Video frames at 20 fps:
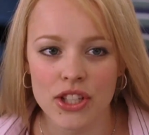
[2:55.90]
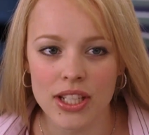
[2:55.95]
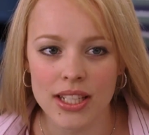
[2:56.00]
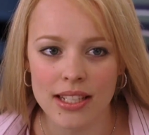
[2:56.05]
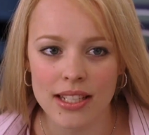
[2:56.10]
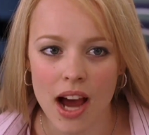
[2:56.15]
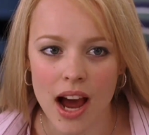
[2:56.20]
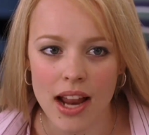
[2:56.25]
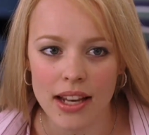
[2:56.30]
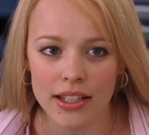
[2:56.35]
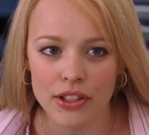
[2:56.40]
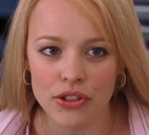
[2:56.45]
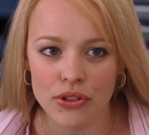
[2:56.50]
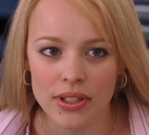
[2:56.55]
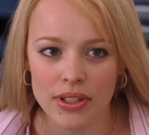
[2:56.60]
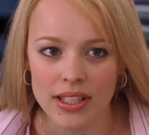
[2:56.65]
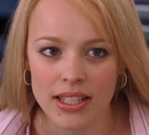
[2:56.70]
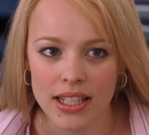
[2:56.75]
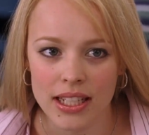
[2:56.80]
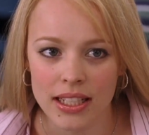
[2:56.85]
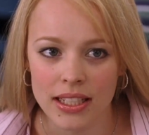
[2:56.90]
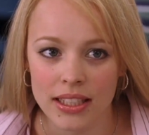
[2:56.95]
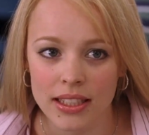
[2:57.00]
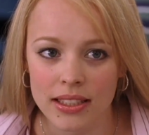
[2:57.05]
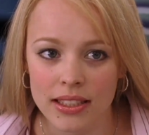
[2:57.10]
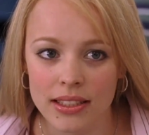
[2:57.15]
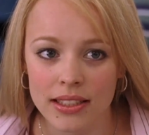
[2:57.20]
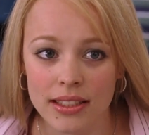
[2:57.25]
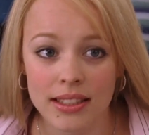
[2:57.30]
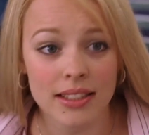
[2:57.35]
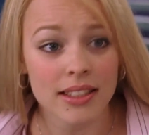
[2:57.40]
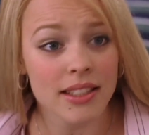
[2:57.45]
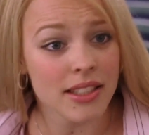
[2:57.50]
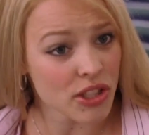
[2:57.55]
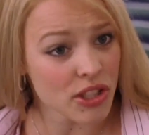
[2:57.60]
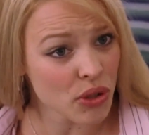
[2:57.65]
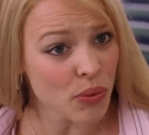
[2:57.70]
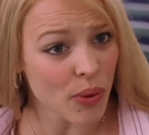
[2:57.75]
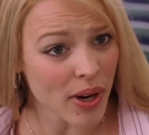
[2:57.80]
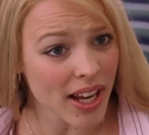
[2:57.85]
She's not interested.
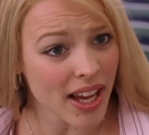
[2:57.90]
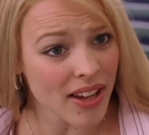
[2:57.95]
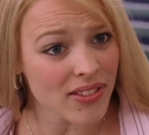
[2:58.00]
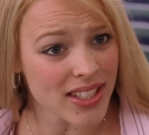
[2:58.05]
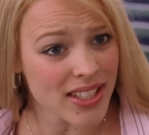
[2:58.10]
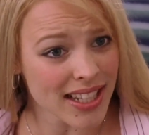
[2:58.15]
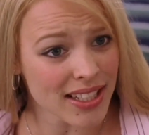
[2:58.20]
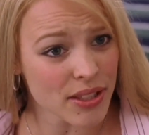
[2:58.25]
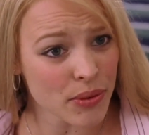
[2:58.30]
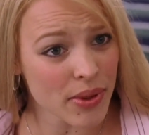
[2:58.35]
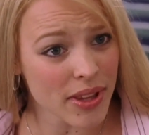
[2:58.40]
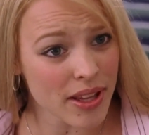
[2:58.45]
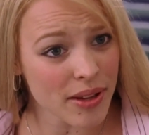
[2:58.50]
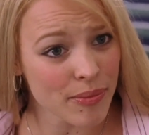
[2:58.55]
Do you want to have sex with